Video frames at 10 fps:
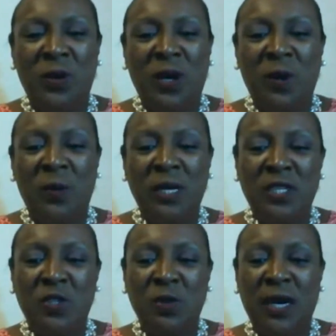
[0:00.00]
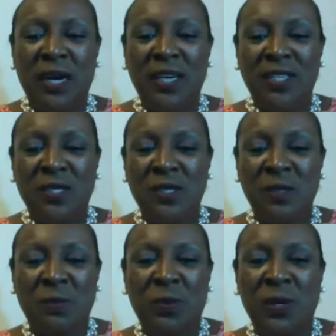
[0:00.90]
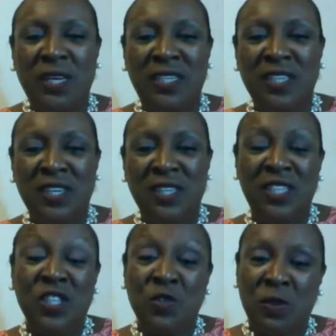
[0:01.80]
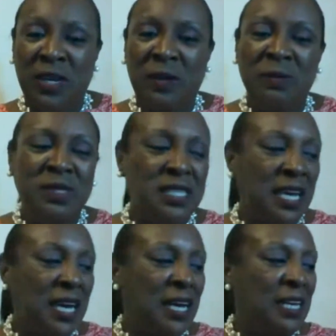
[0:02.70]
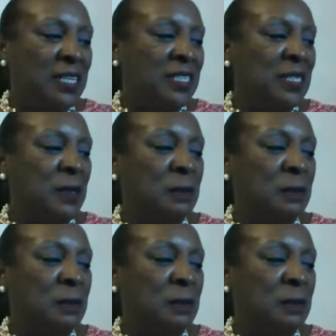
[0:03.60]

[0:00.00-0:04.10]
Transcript: we always try to support each other's streams, and